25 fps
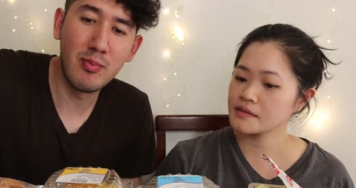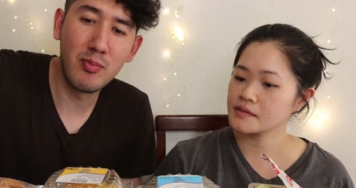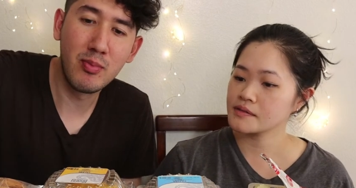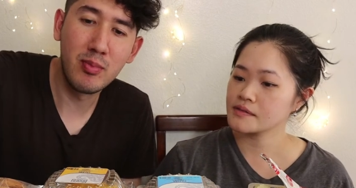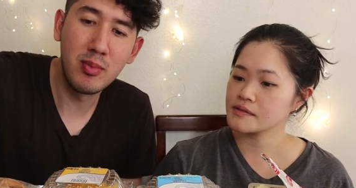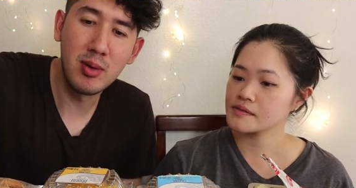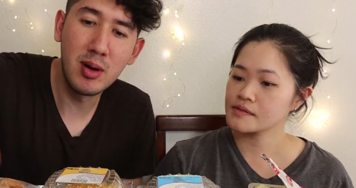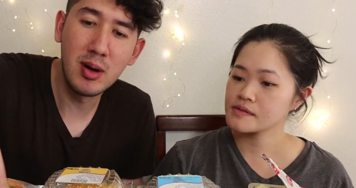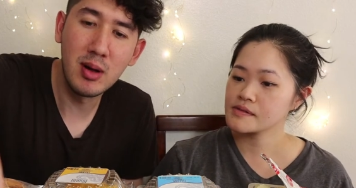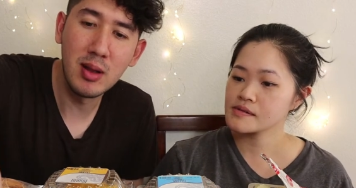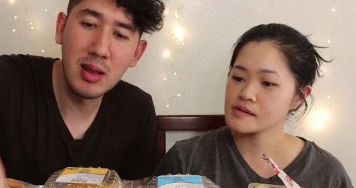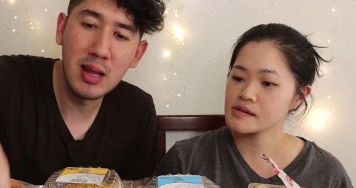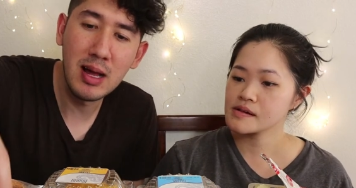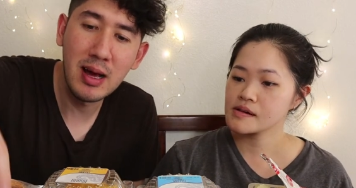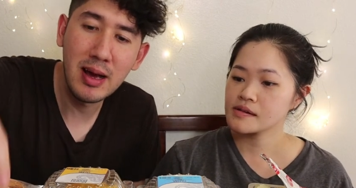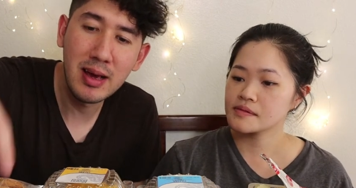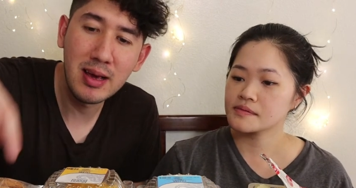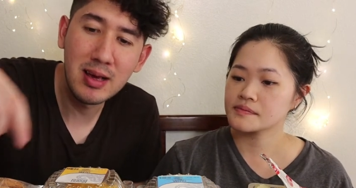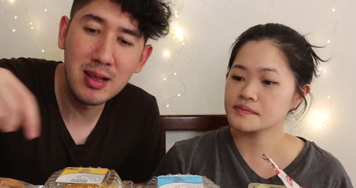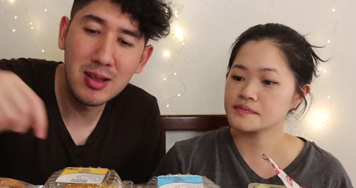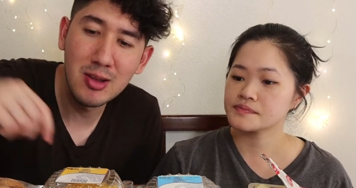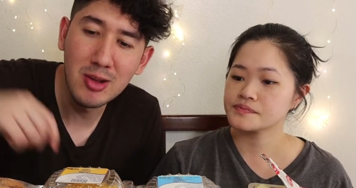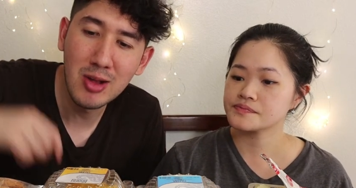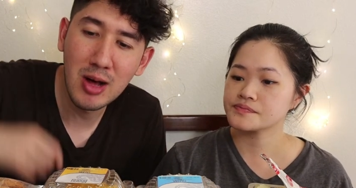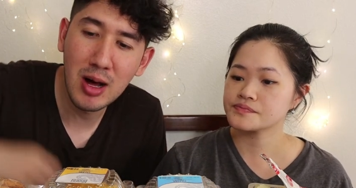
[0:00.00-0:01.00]
Speaker 1: Malai
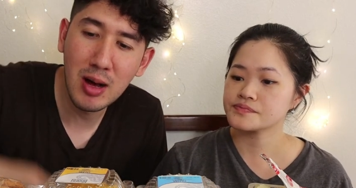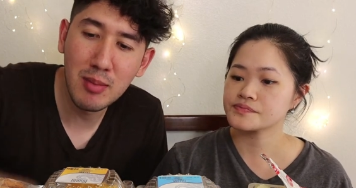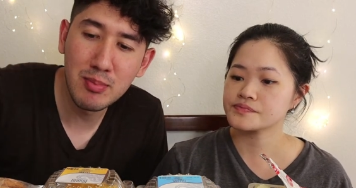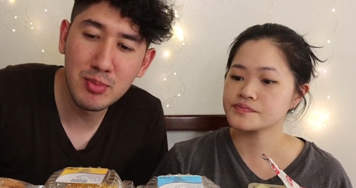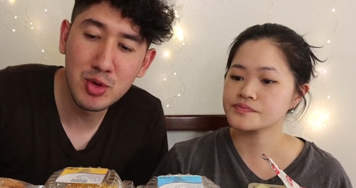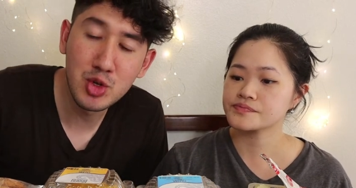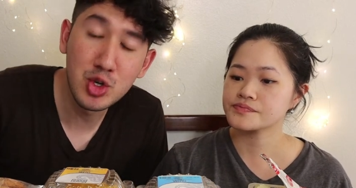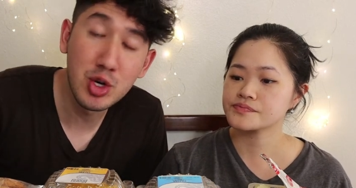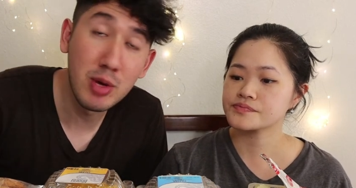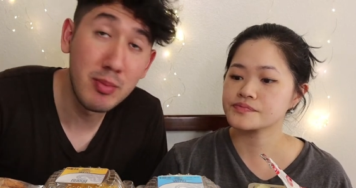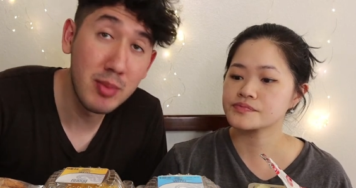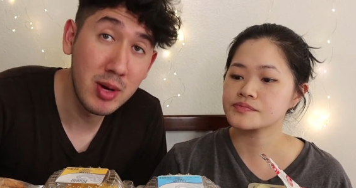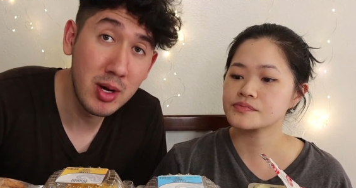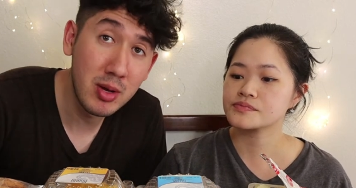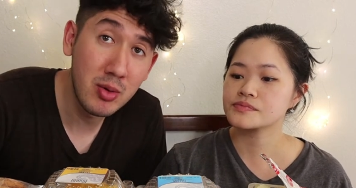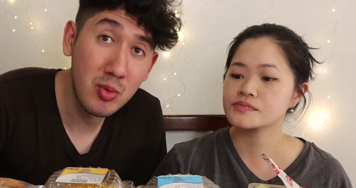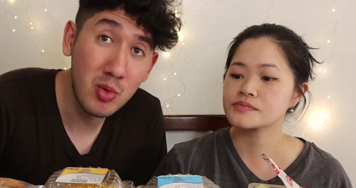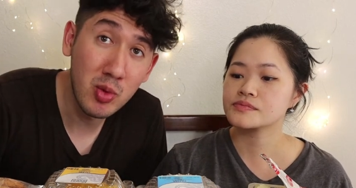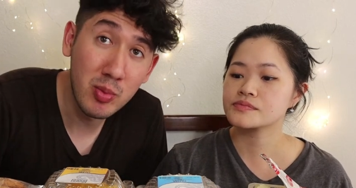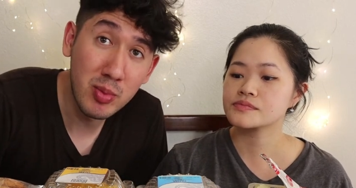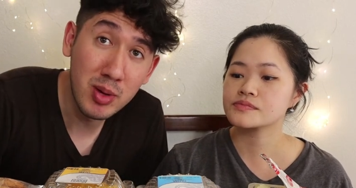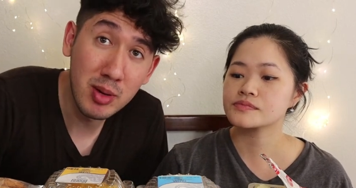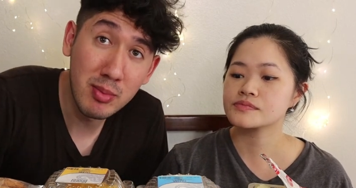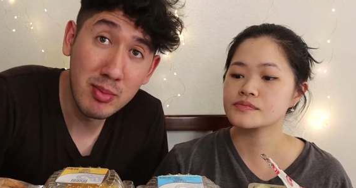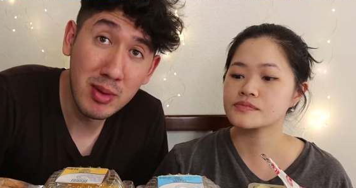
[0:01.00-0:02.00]
Gulab Jamun
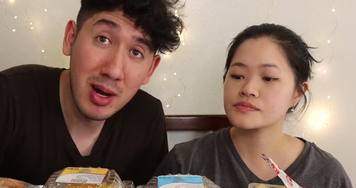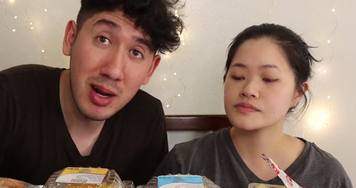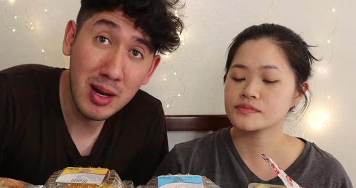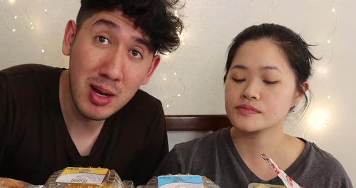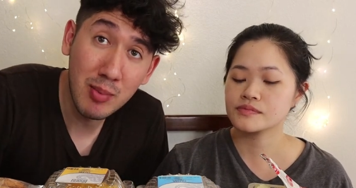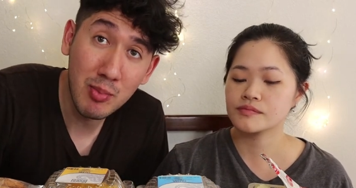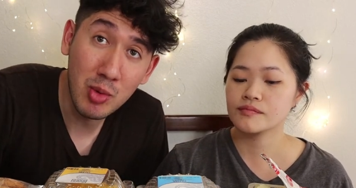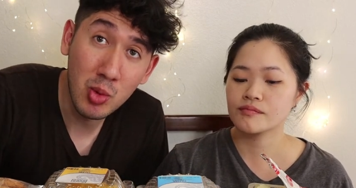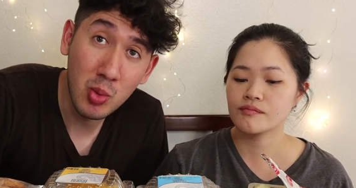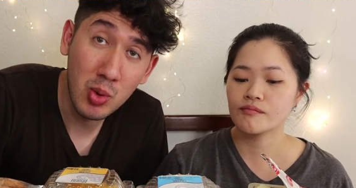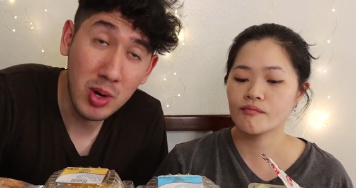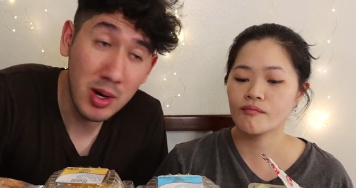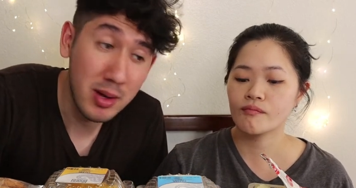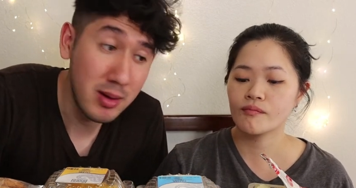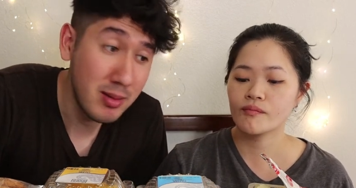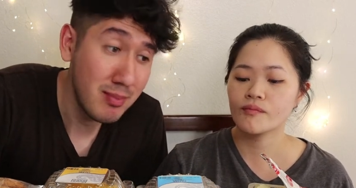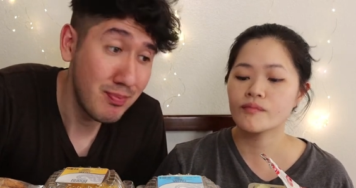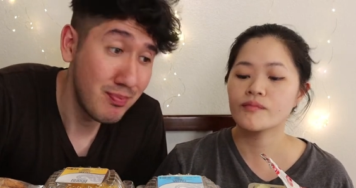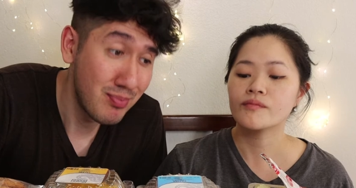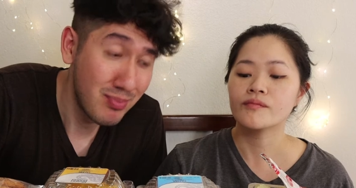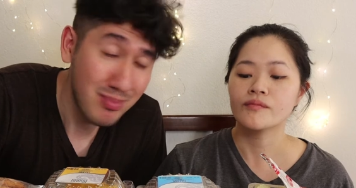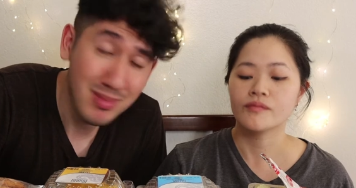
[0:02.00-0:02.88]
will be my number one.